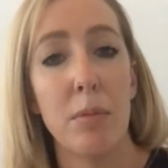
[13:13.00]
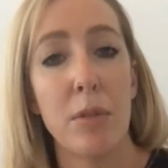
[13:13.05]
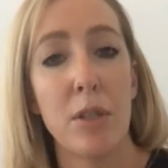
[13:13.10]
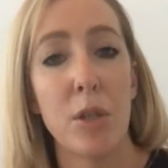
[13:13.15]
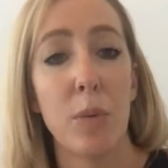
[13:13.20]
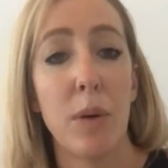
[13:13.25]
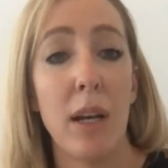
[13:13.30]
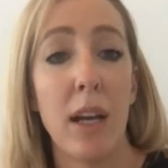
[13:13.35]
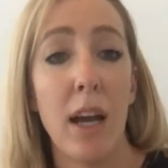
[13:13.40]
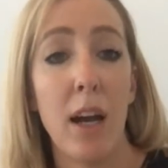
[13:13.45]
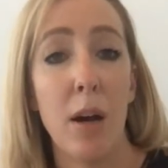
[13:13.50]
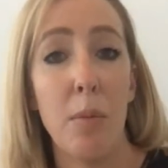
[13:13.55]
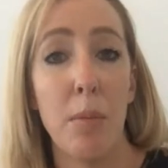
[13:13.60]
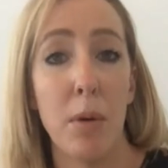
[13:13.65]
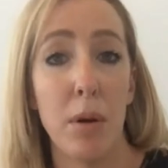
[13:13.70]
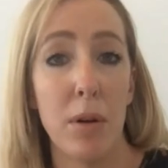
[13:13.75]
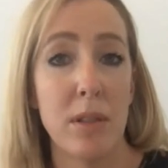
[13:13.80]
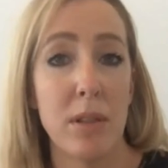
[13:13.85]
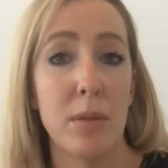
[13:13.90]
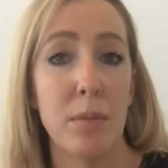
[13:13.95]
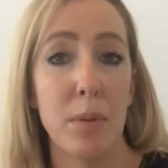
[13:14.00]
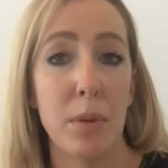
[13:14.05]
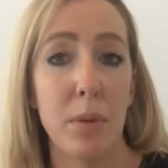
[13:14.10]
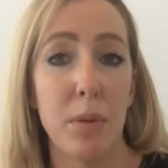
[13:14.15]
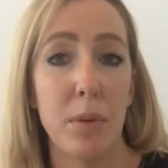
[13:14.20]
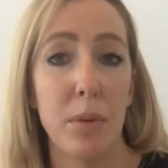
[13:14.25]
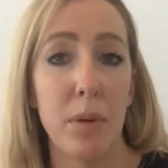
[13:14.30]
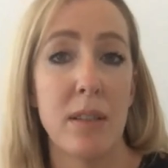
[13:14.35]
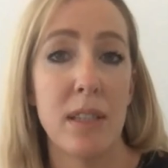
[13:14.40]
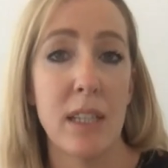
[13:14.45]
to allow most
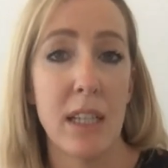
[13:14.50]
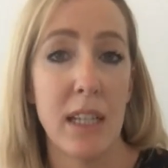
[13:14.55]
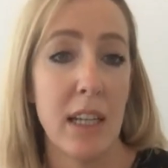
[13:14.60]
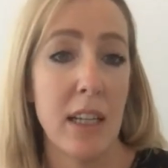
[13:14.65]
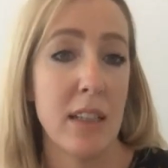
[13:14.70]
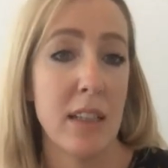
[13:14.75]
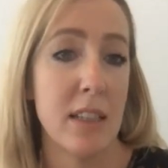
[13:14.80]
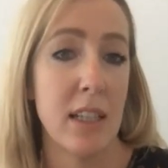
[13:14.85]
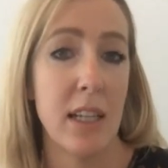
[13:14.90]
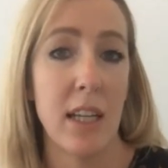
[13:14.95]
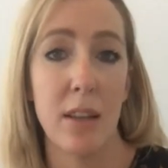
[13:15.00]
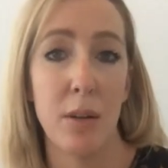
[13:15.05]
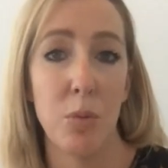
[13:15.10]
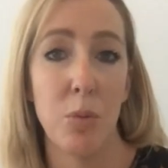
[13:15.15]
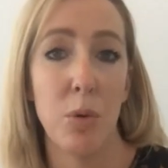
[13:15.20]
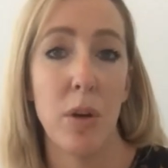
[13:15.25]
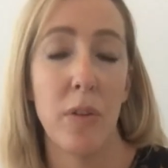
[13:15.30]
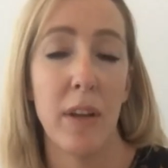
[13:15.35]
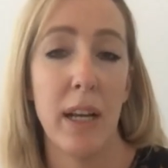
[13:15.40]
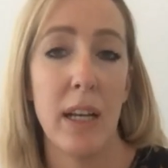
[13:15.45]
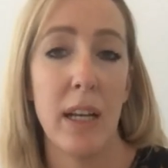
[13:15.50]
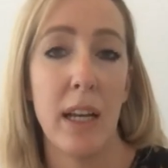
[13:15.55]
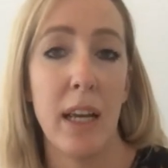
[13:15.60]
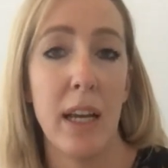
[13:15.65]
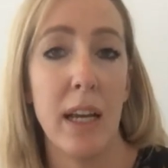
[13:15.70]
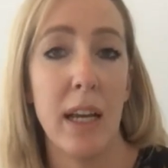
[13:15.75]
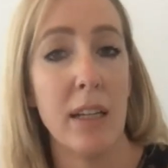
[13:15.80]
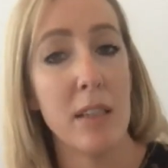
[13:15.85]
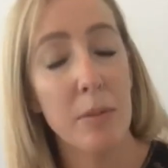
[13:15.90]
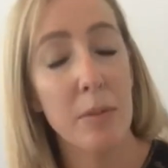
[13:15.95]
employers to get together what they
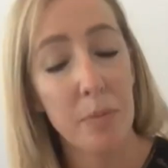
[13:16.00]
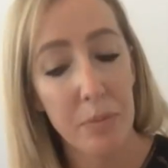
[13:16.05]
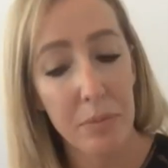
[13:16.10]
need,